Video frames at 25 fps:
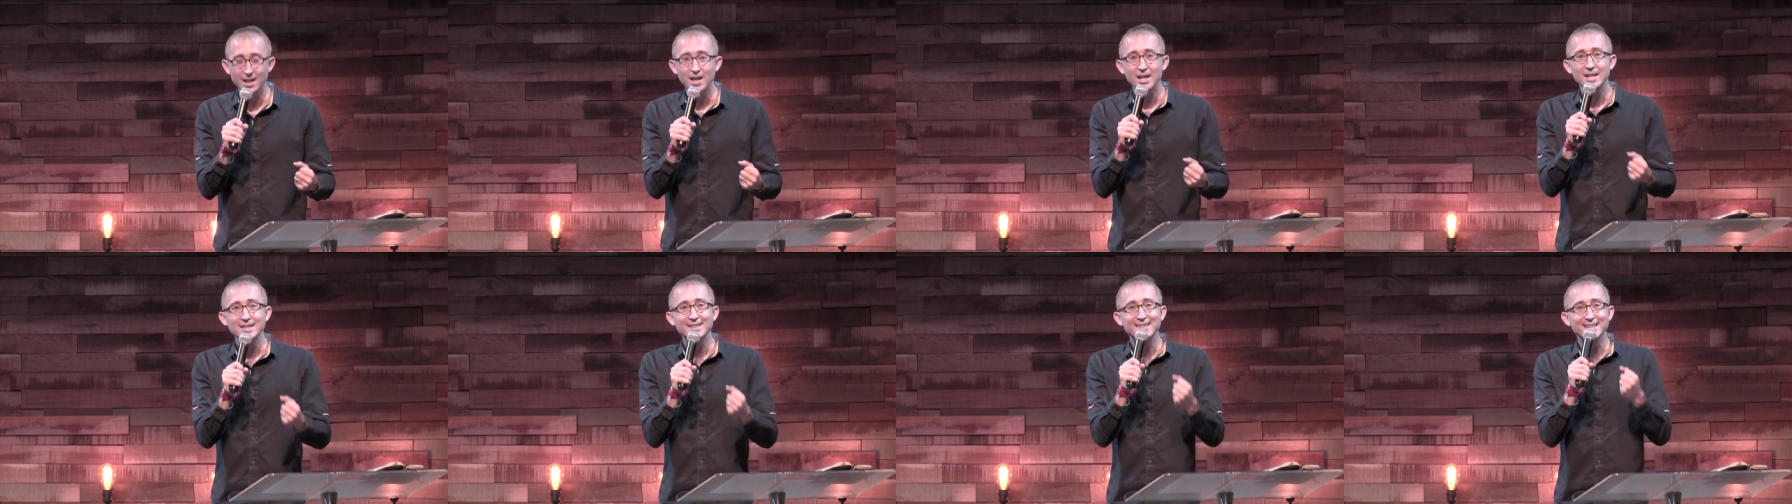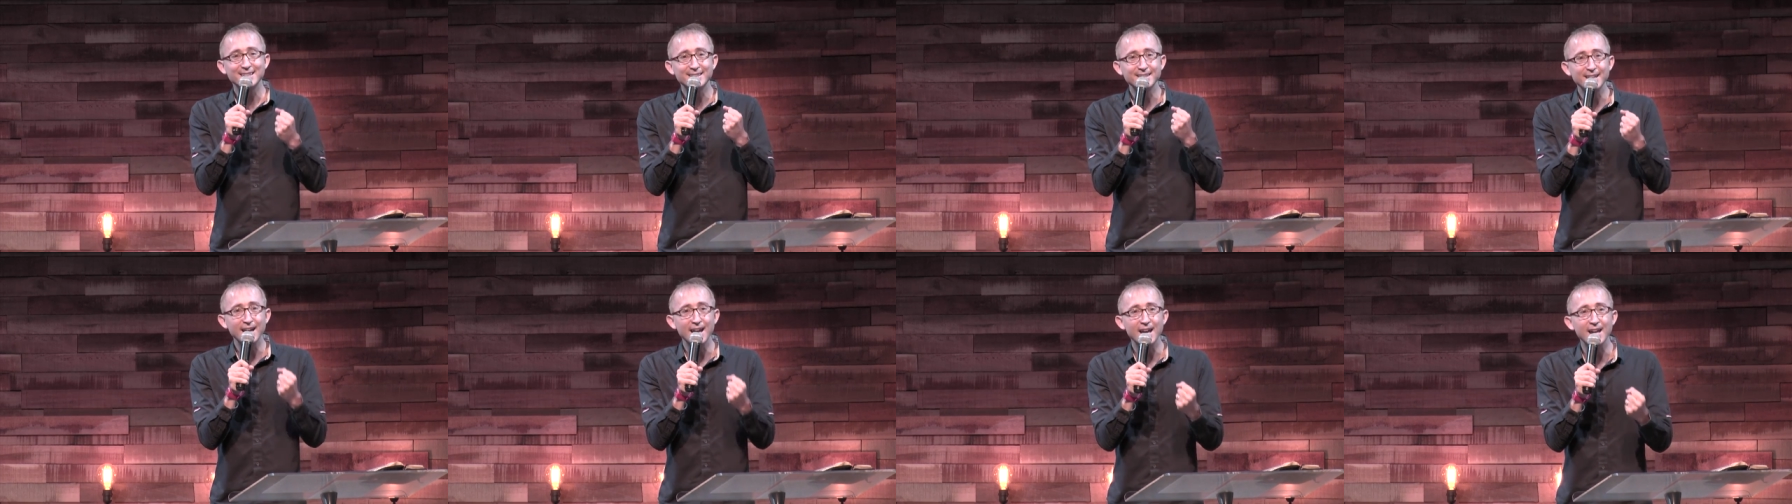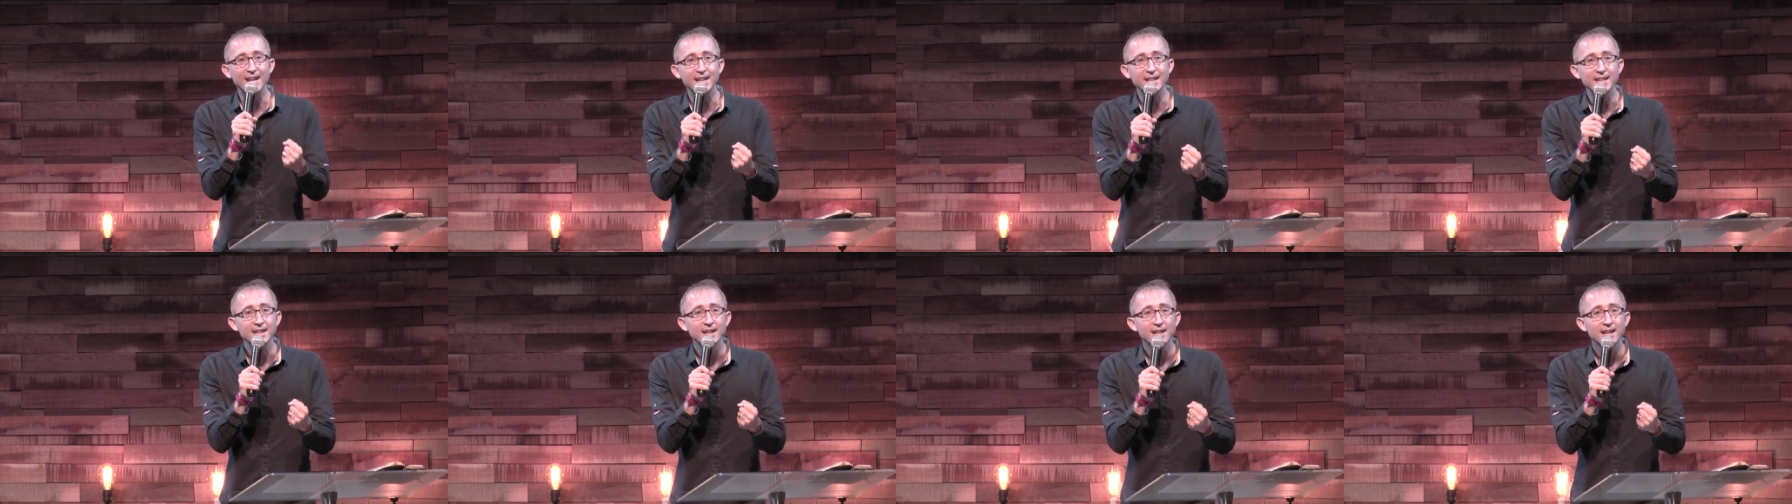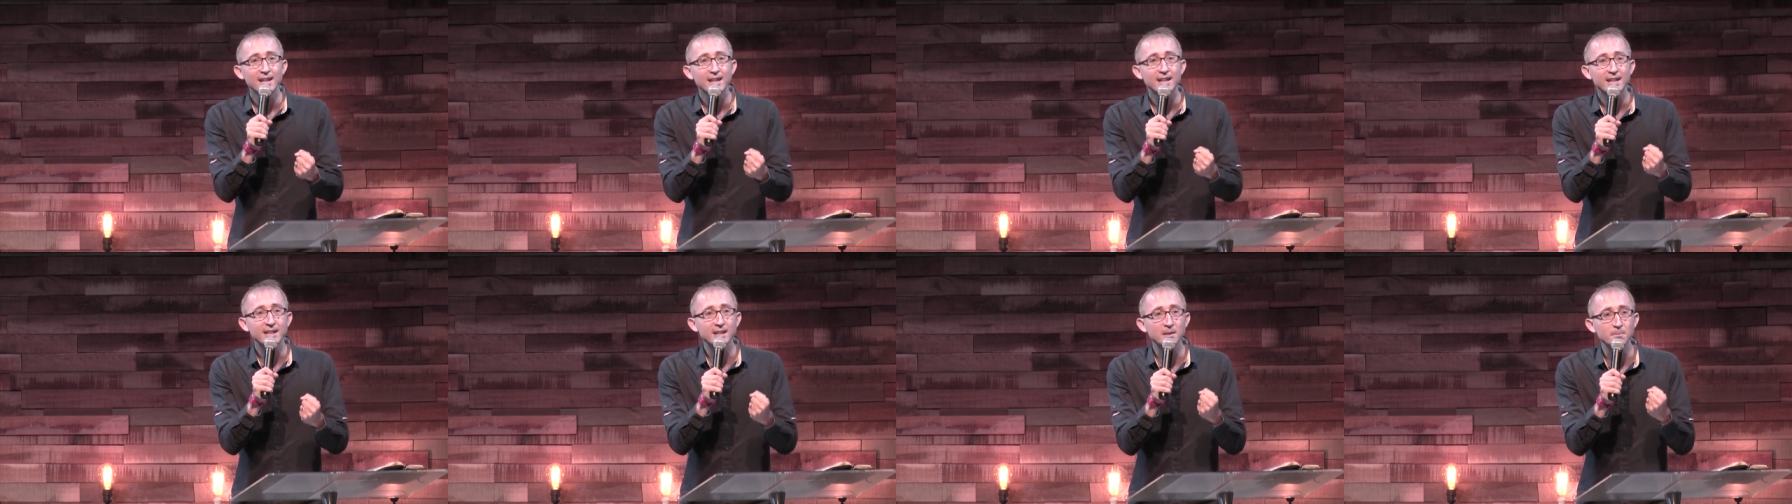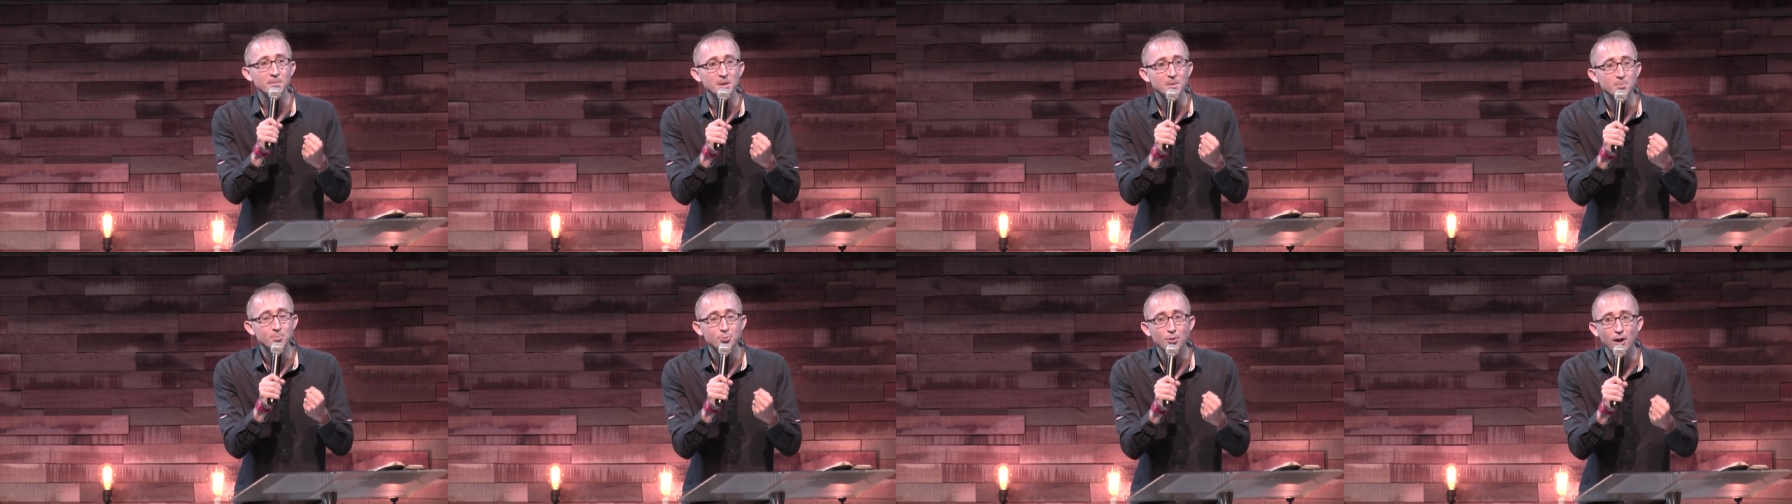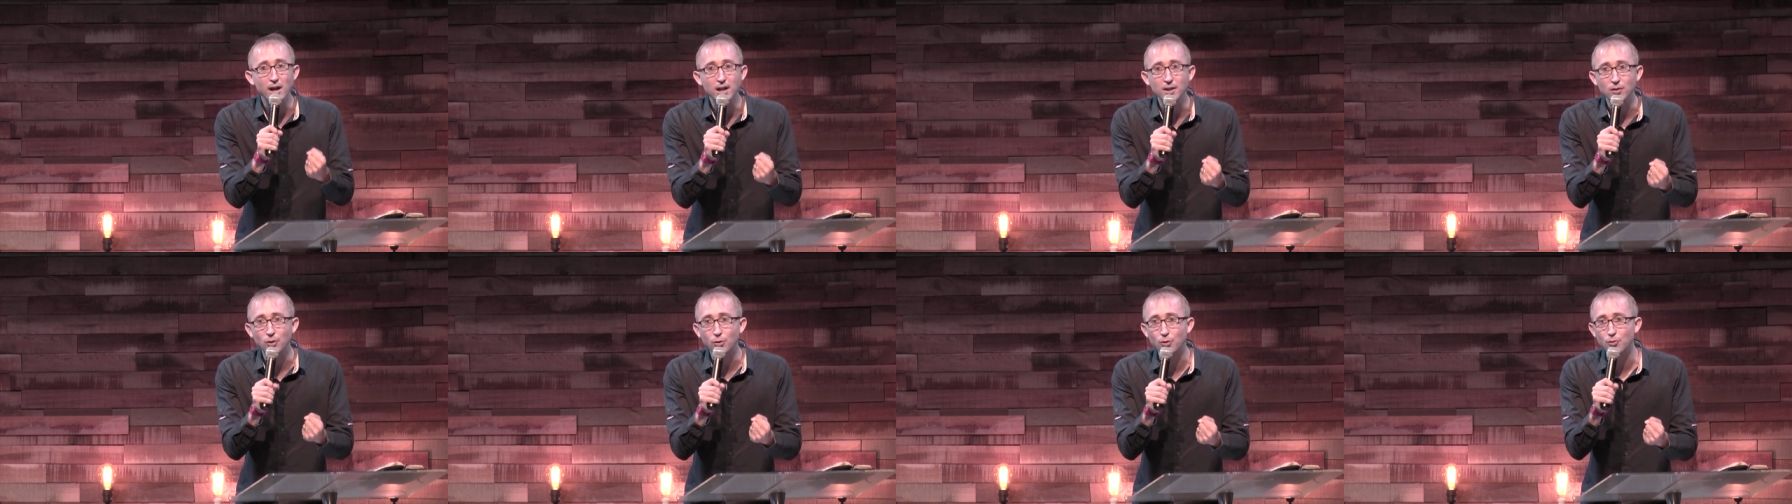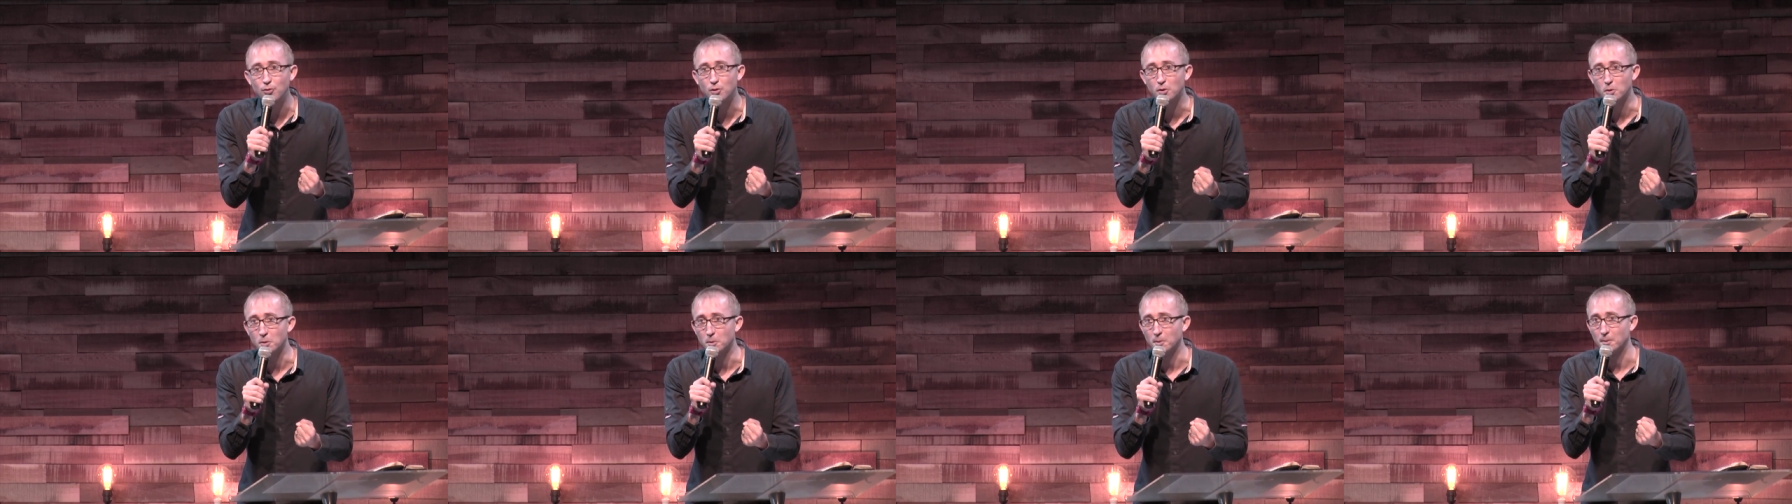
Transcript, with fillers: Today can be breakthrough.